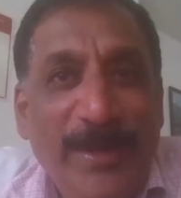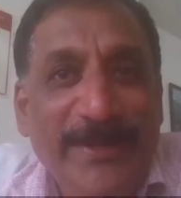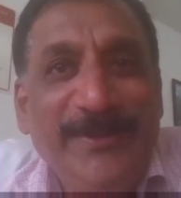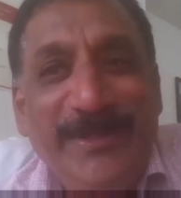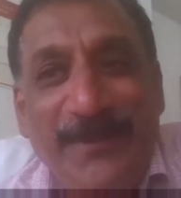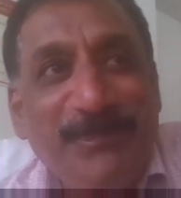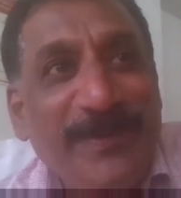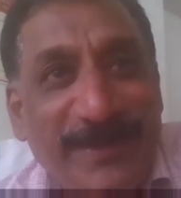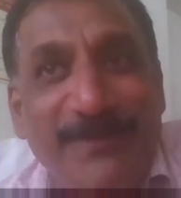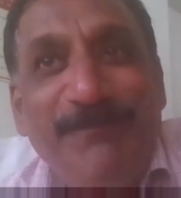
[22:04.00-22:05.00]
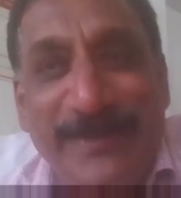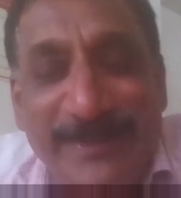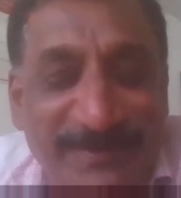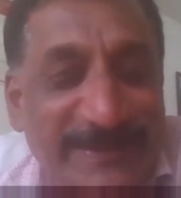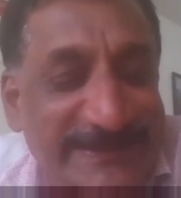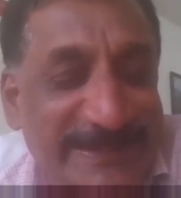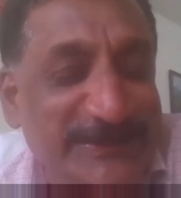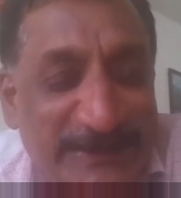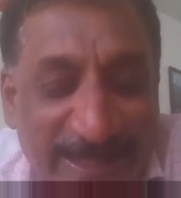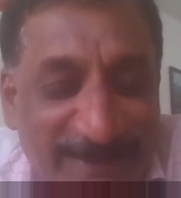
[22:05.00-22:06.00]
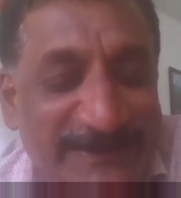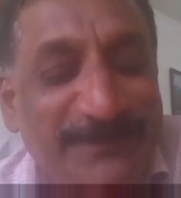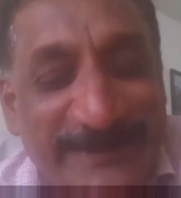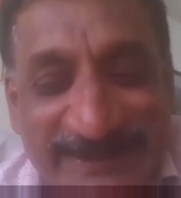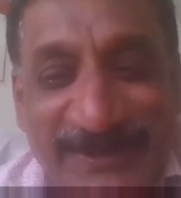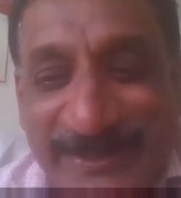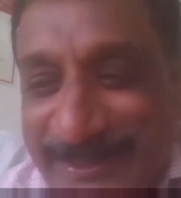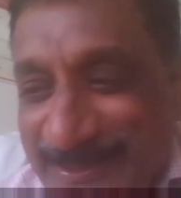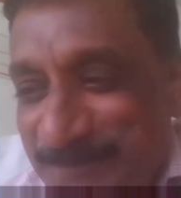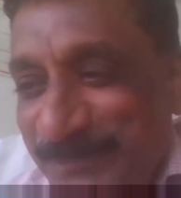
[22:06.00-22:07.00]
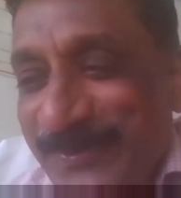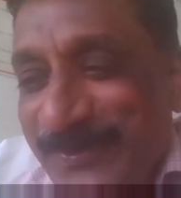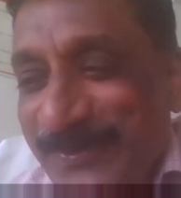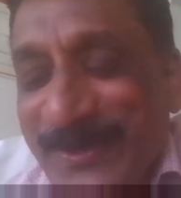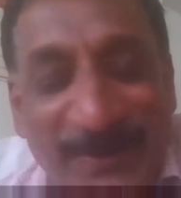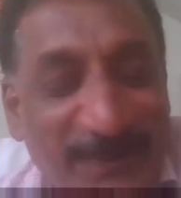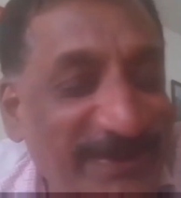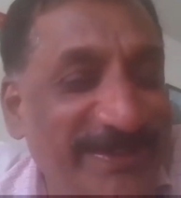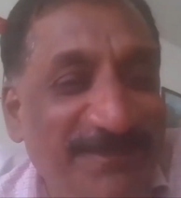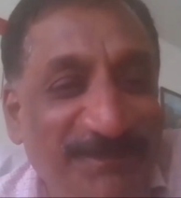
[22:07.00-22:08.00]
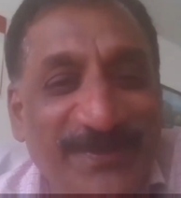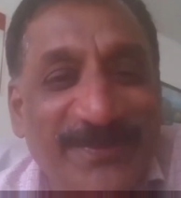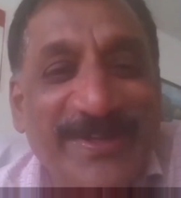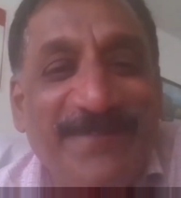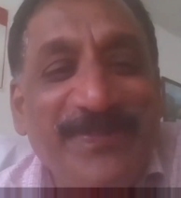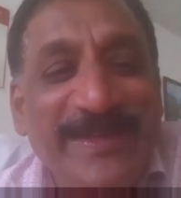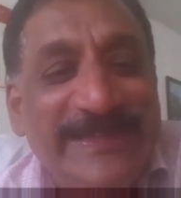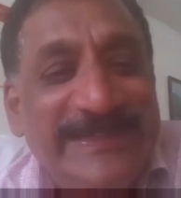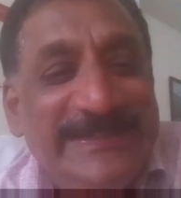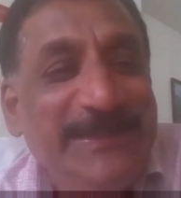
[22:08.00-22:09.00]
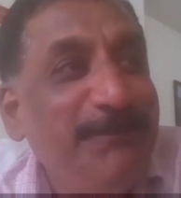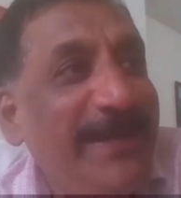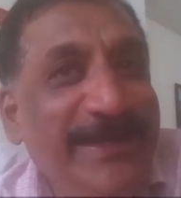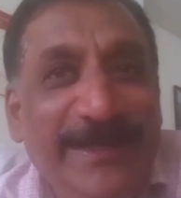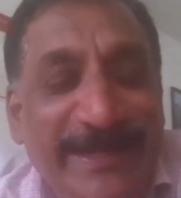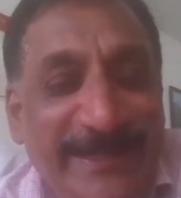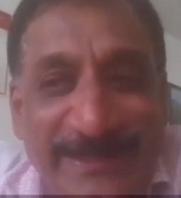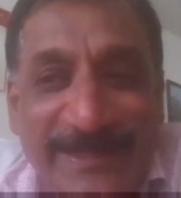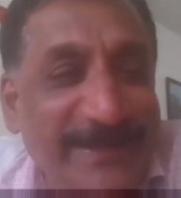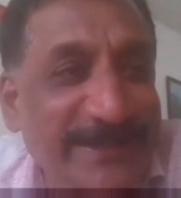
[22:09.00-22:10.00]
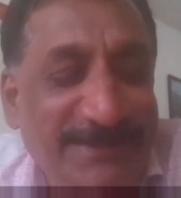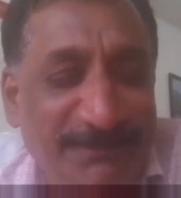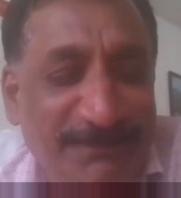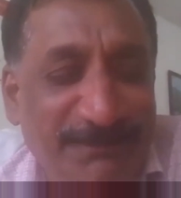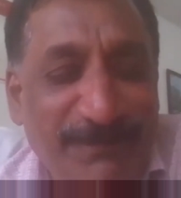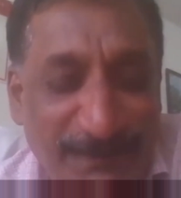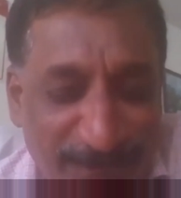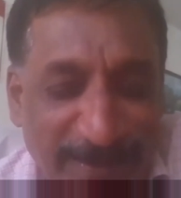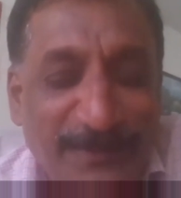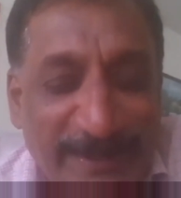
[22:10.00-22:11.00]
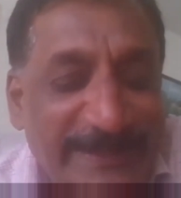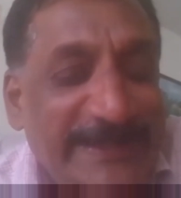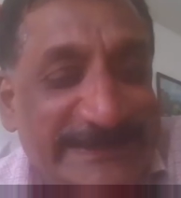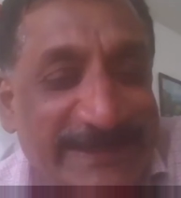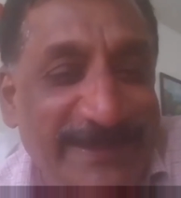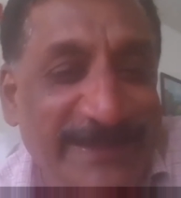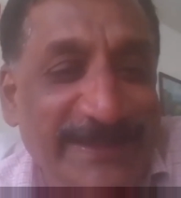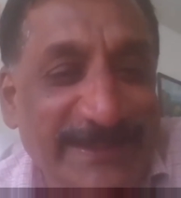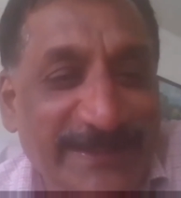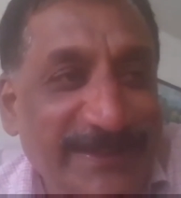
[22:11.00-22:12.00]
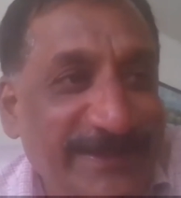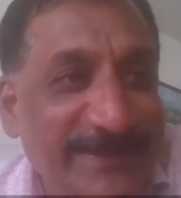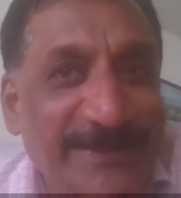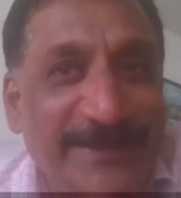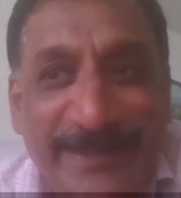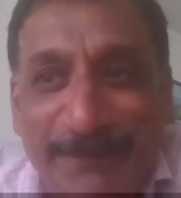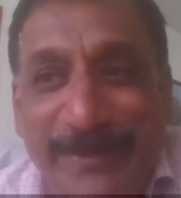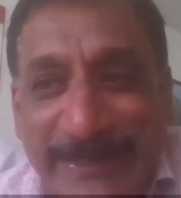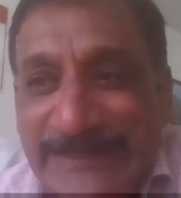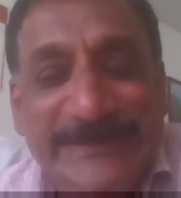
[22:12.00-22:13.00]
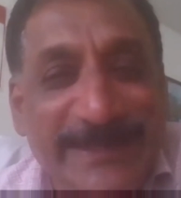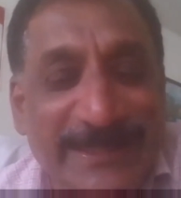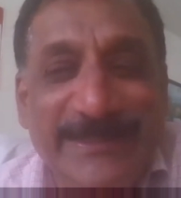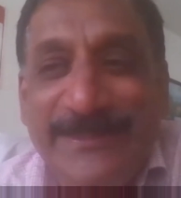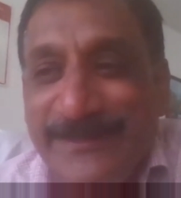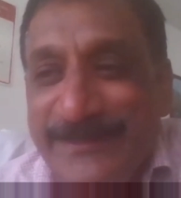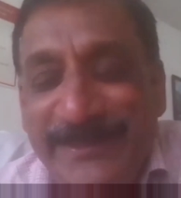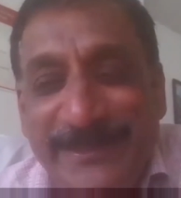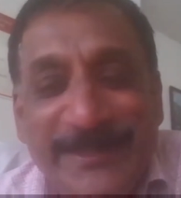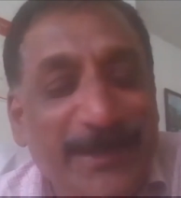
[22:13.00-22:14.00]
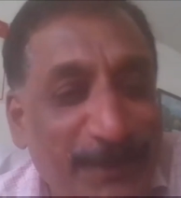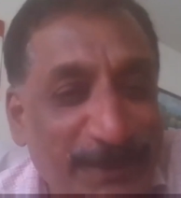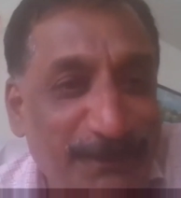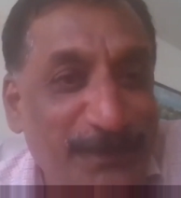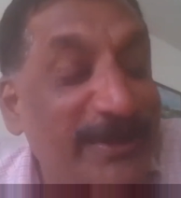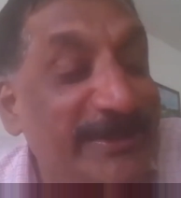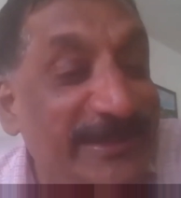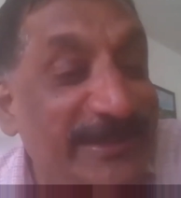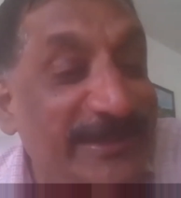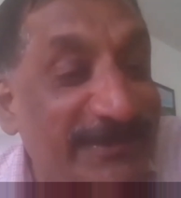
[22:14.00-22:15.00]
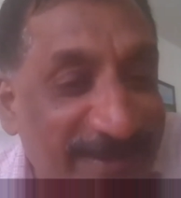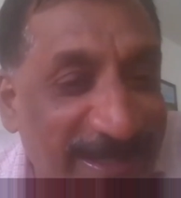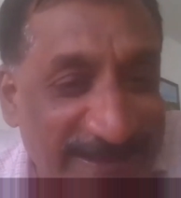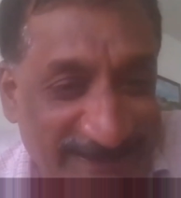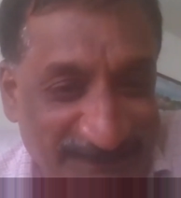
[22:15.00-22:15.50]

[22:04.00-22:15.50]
actually, I mean, for this also has some historical connotation. Okay. See, back in 1900, when around 1870, the America started thinking about production of cars.